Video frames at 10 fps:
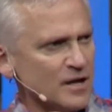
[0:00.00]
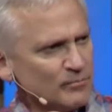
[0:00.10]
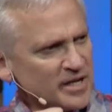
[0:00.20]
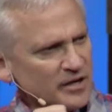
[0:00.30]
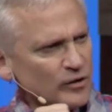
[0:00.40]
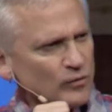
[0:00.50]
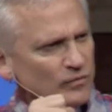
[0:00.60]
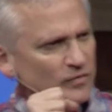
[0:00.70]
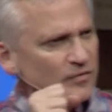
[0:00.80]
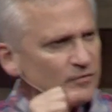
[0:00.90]
But you know,
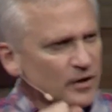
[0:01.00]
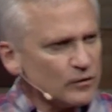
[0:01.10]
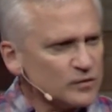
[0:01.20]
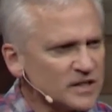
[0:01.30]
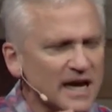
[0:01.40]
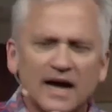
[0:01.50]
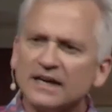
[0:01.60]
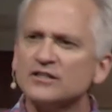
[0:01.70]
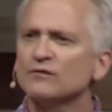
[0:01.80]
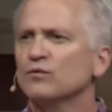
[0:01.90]
those
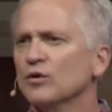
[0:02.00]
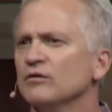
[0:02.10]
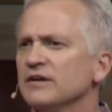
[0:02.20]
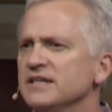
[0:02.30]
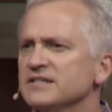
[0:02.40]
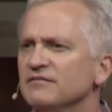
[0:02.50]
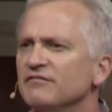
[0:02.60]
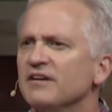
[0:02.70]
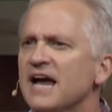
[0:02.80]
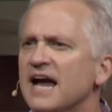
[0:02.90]
kinds of worries, in
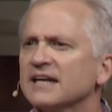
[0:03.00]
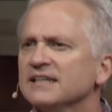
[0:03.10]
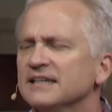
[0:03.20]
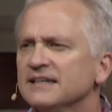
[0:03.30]
fact,